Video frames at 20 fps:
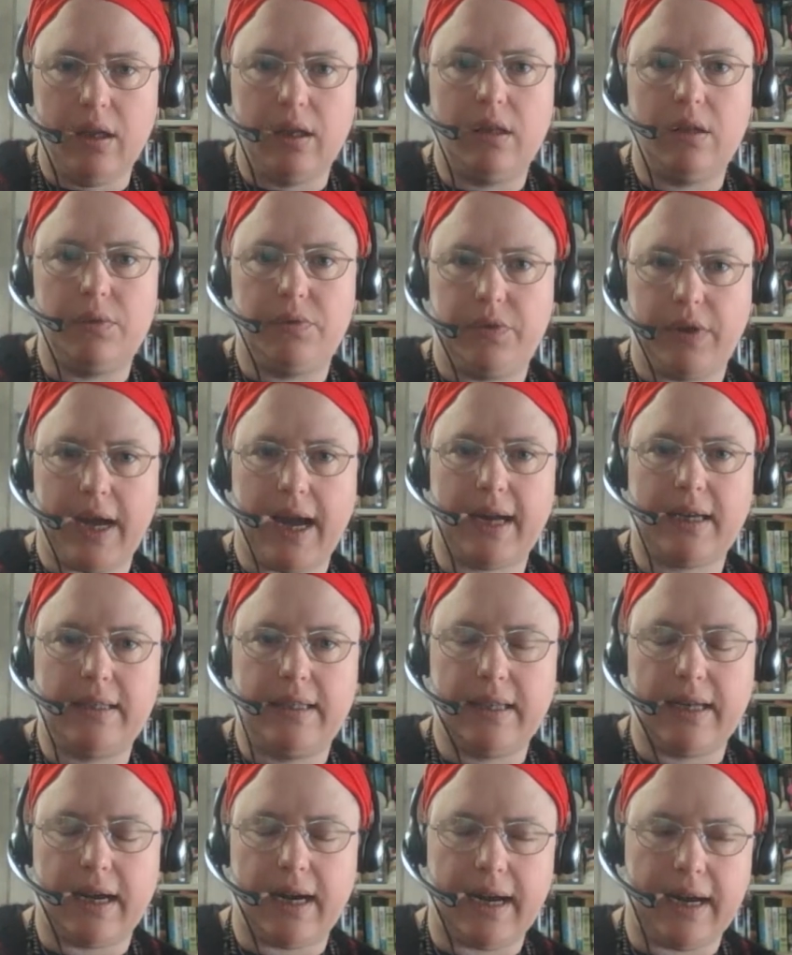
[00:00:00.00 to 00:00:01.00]
The fact
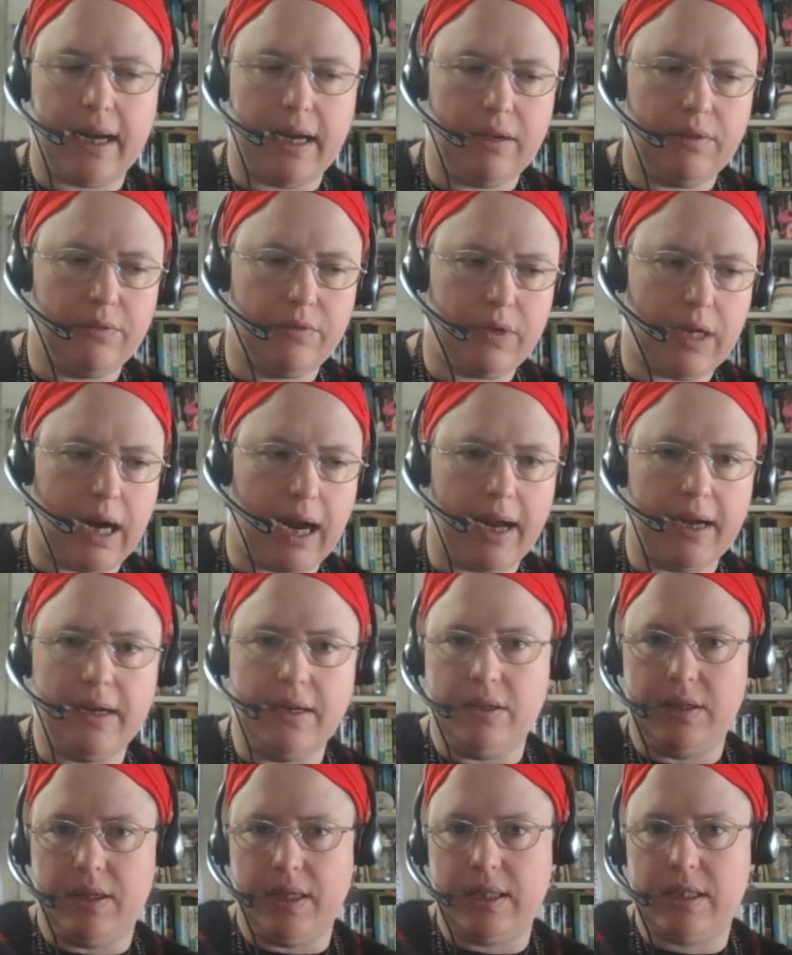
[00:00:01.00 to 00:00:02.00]
that I've
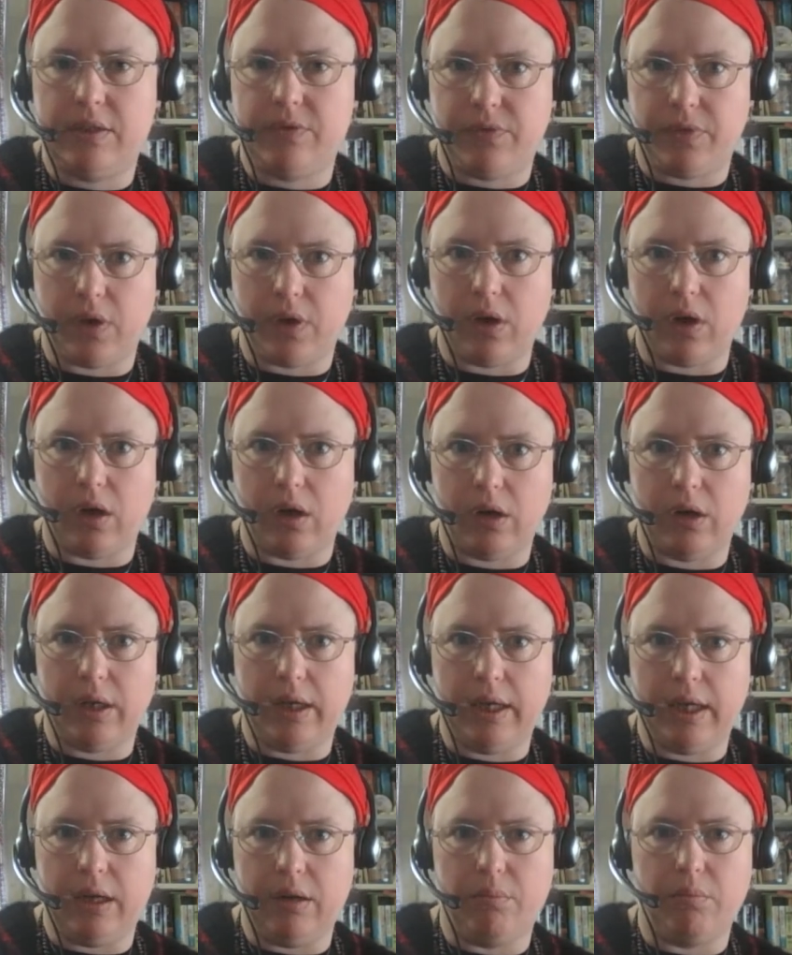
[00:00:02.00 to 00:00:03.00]
gotten this far
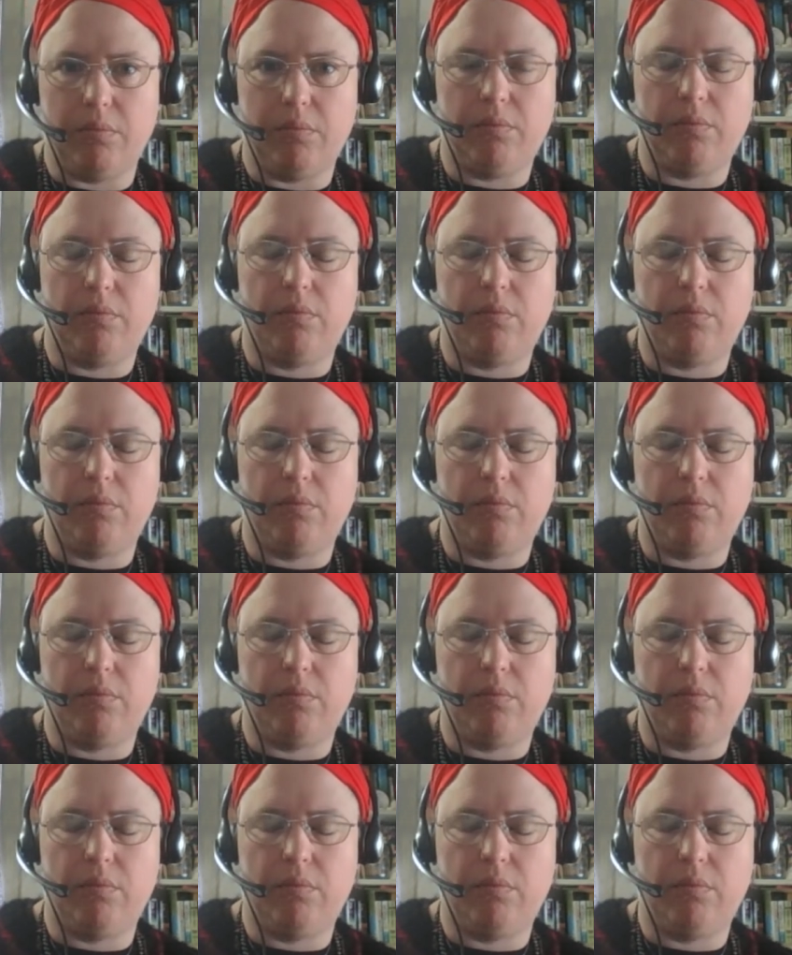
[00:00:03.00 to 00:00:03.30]
in